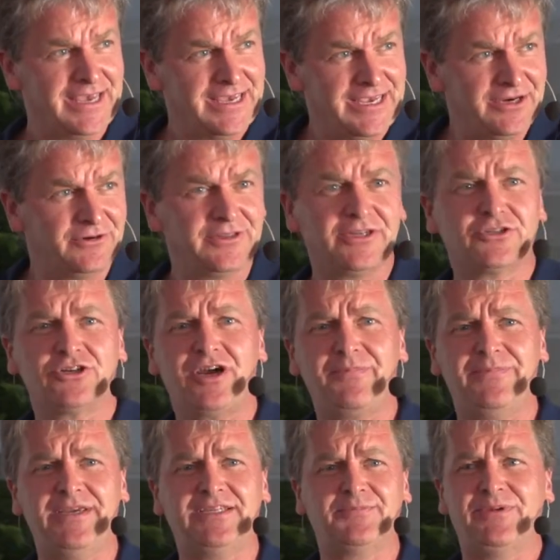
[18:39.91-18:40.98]
here in the
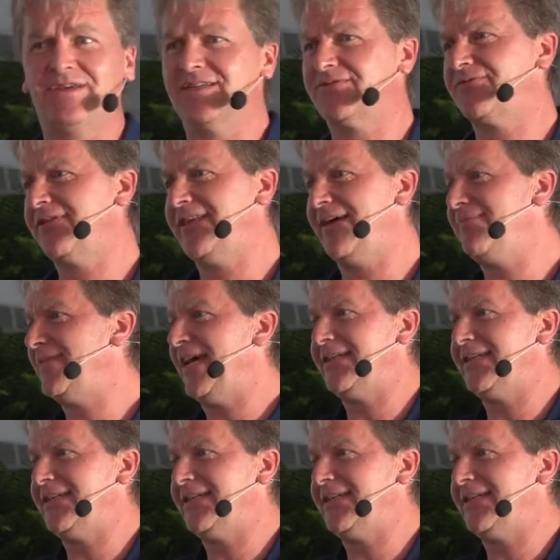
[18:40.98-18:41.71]
tropics, because for them